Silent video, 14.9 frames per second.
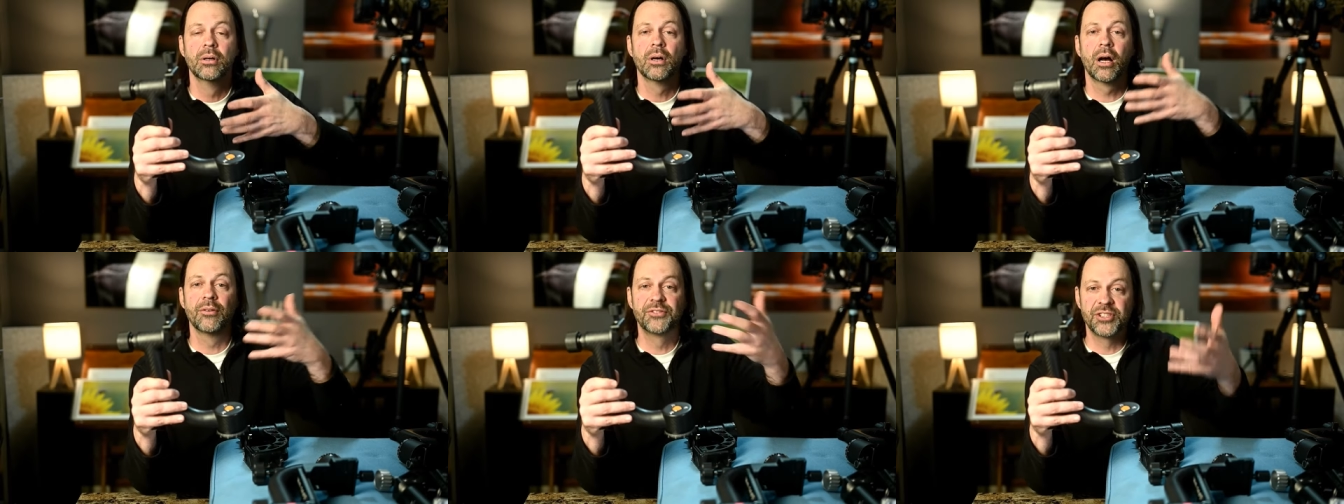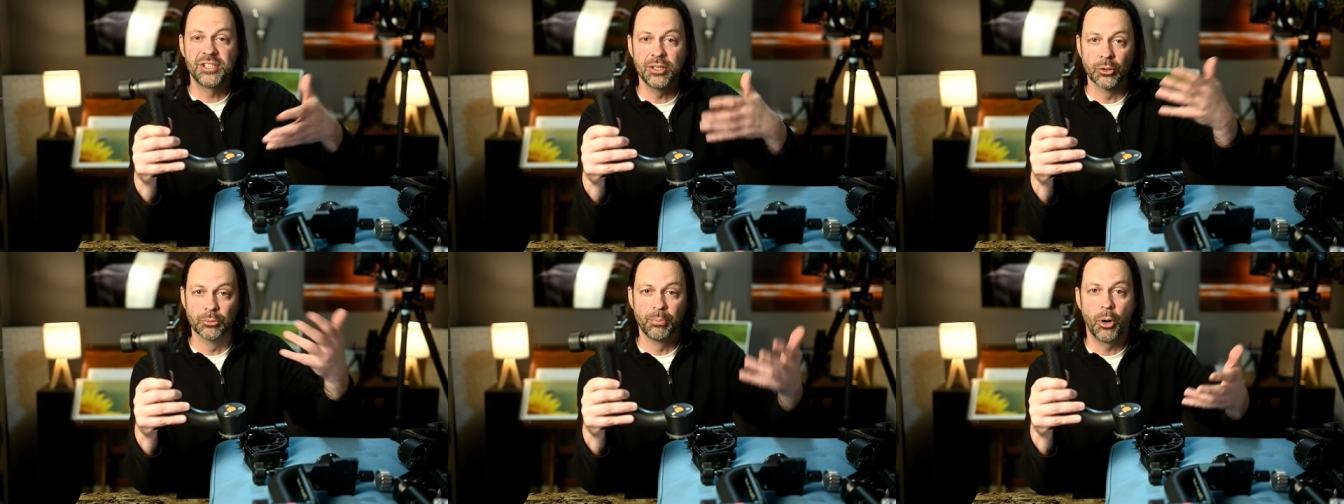of
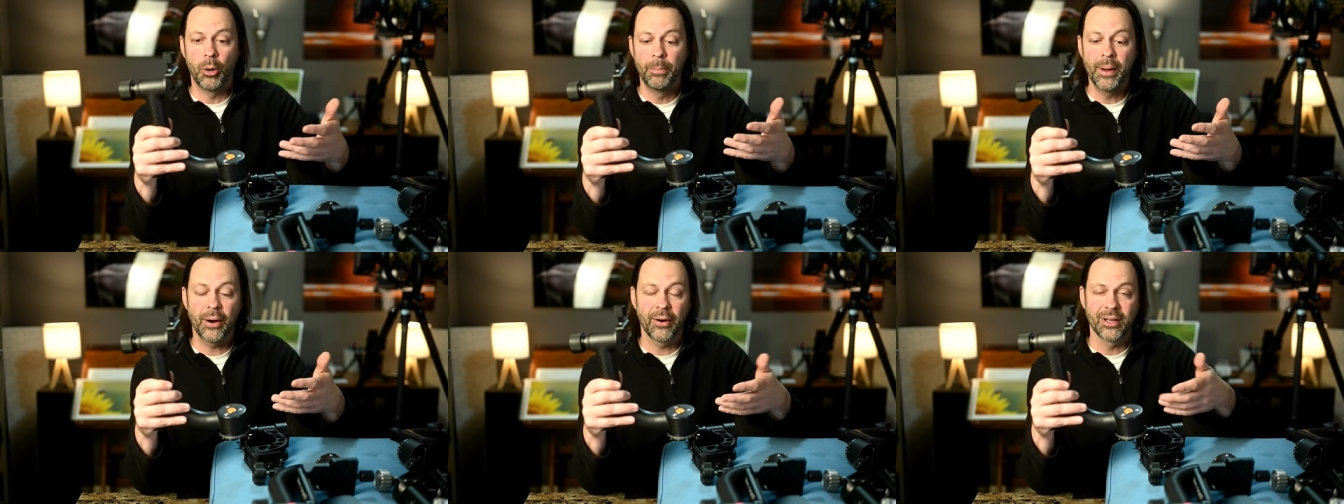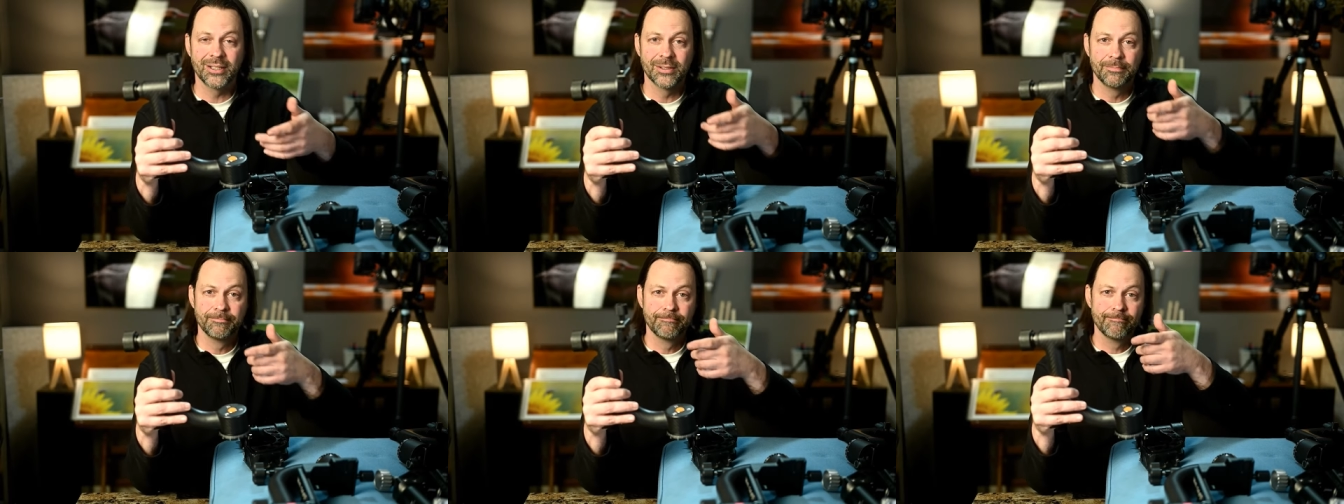sealed ball bearings.
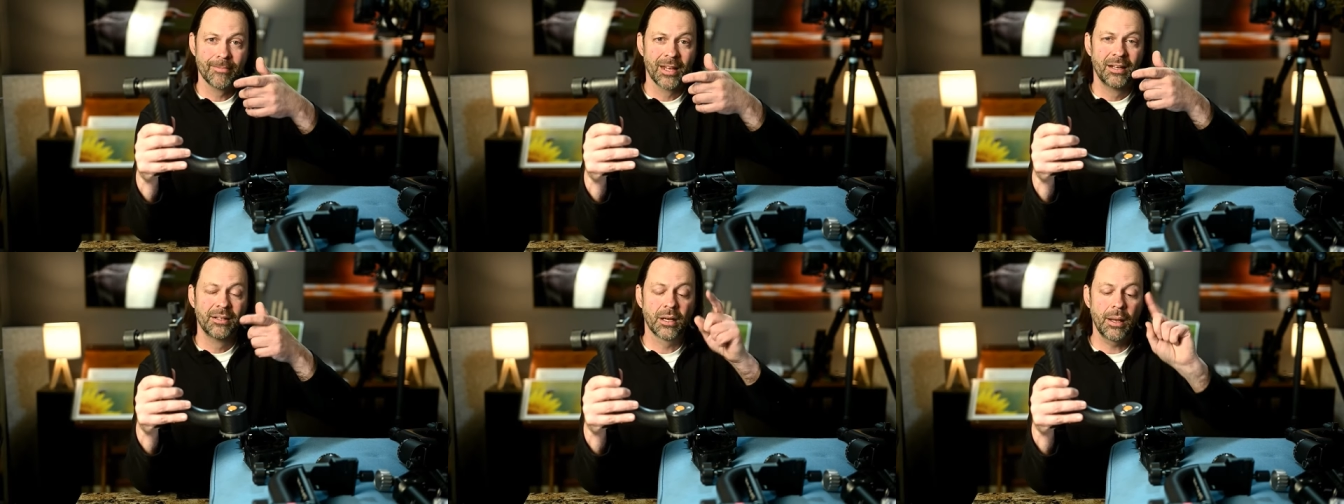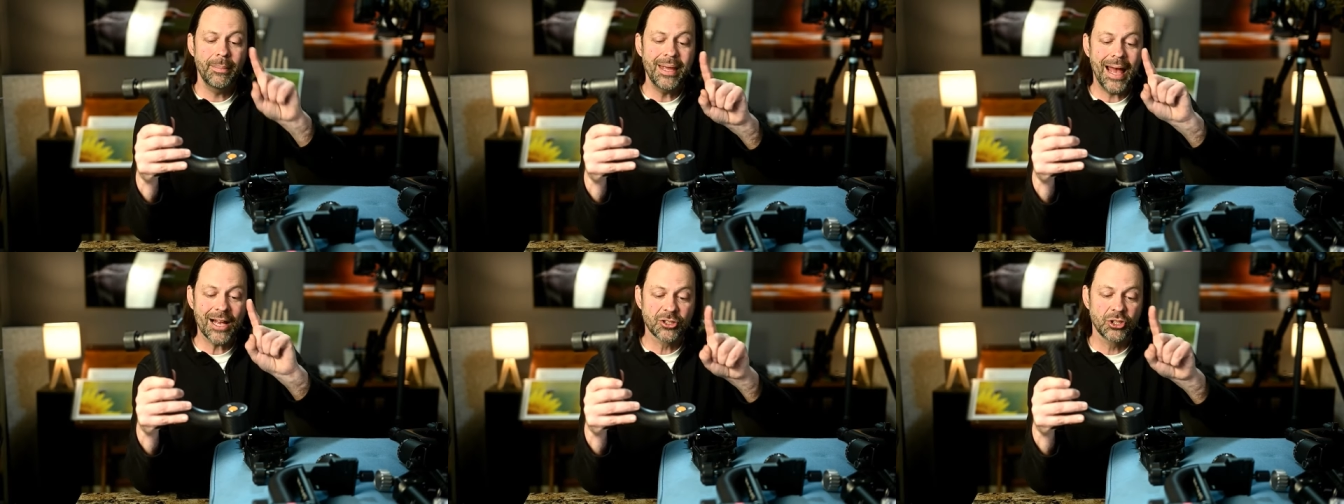Now let
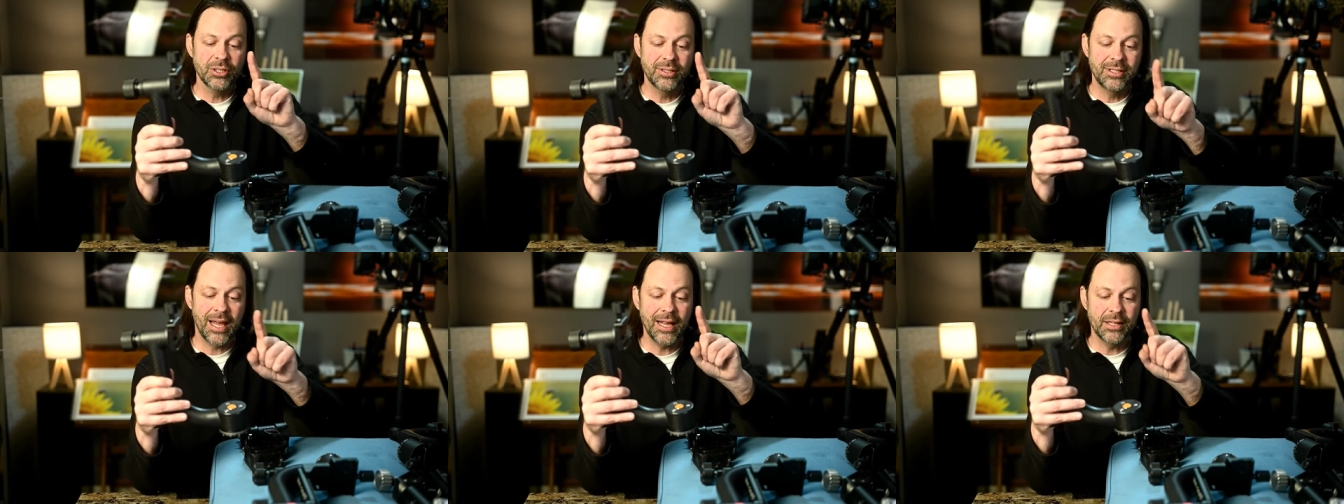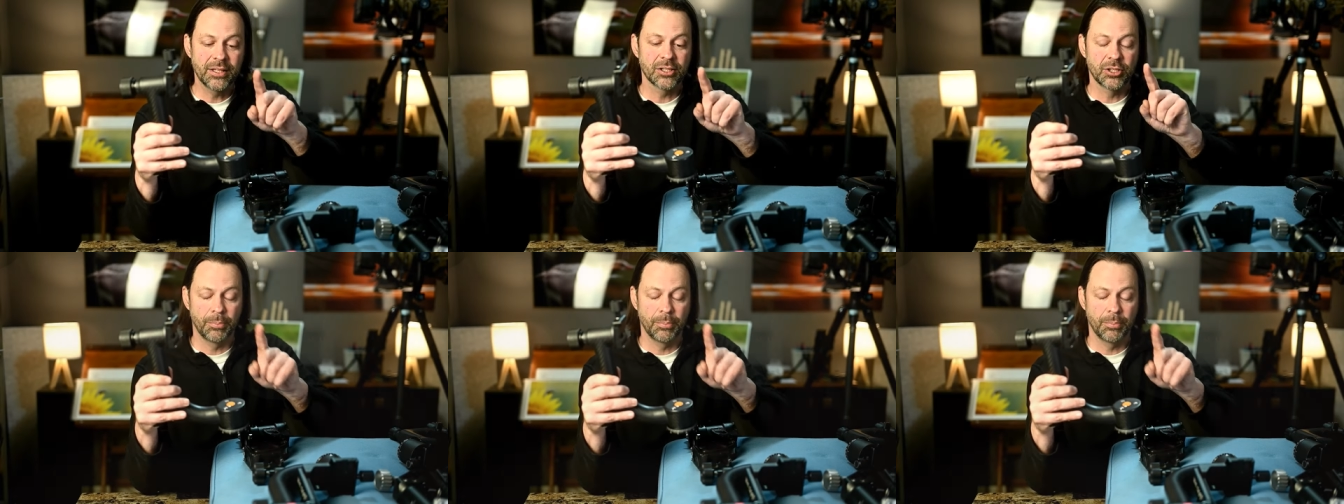me actually take this